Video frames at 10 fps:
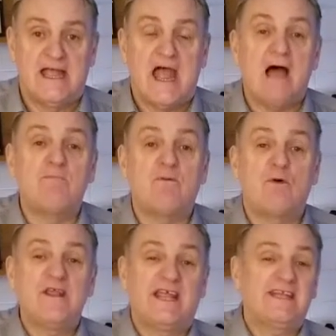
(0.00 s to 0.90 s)
and
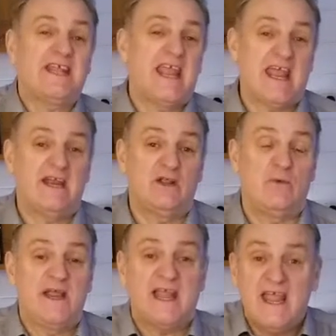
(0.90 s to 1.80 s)
before you get to the end of the
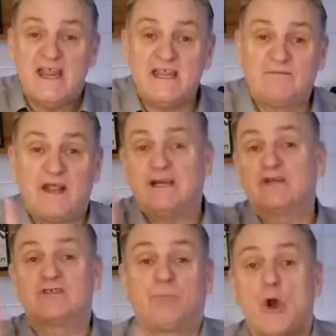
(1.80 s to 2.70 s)
week, you have little
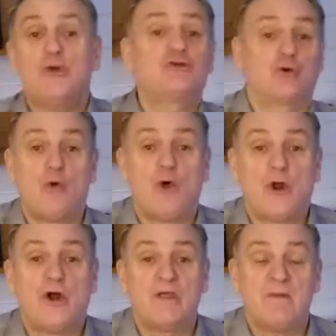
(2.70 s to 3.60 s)
sprouts growing
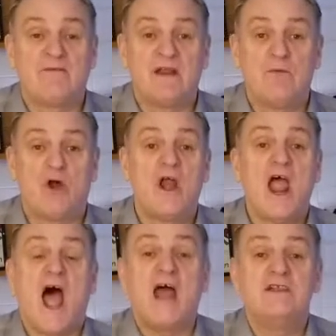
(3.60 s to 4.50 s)
out of them everywhere,
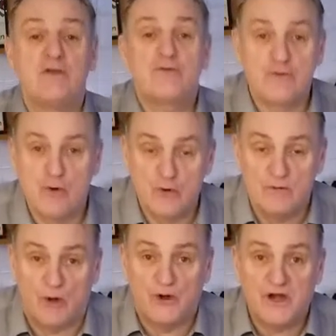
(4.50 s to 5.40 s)
and you throw
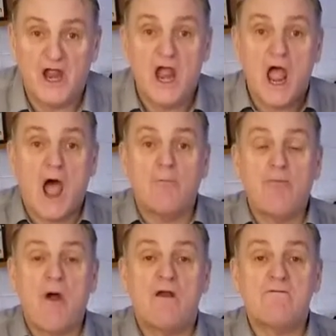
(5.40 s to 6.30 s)
them out?
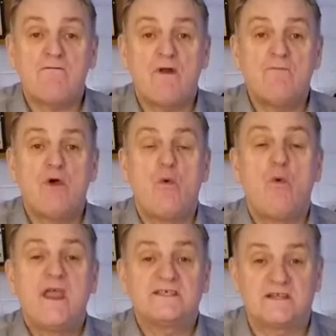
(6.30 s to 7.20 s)
Apart from the
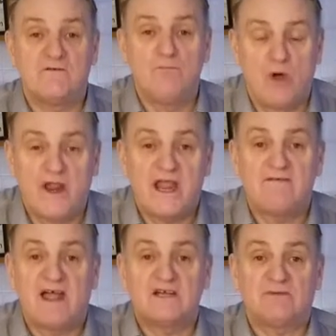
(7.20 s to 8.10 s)
waste of money
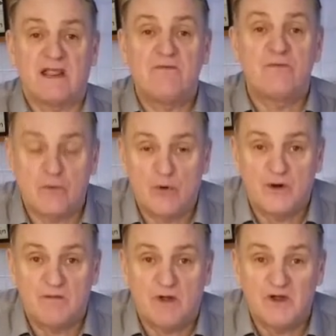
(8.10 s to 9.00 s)
of actually
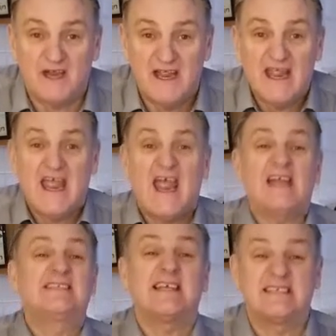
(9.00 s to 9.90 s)
throwing them out,
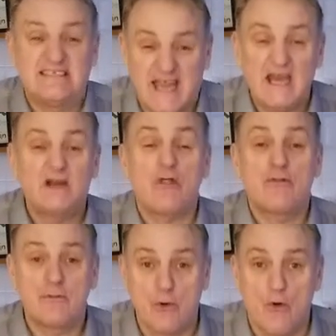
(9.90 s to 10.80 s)
it's a sin to
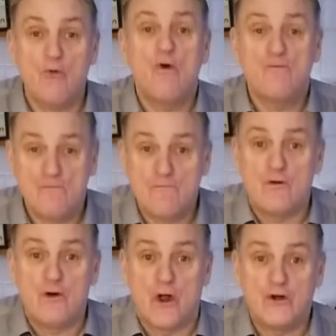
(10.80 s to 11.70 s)
throw
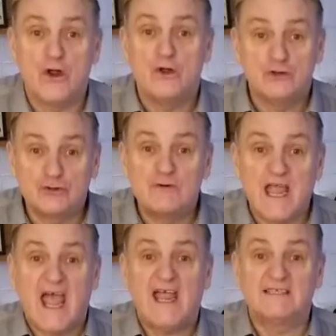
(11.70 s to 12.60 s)
food out. So
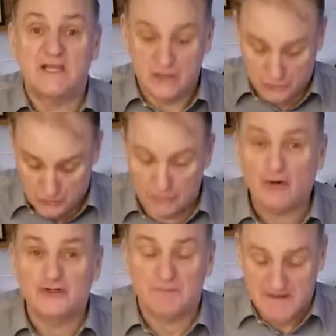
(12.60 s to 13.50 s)
guys,
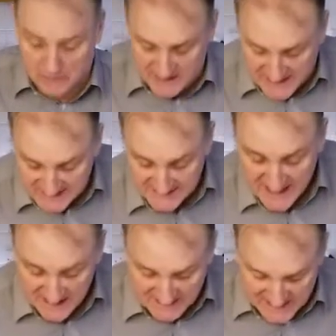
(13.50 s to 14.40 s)
trust me on
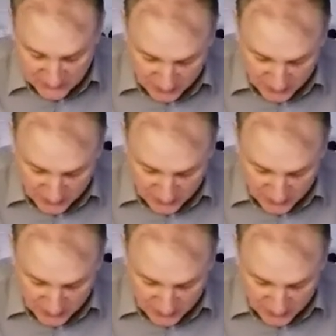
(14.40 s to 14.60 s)
these are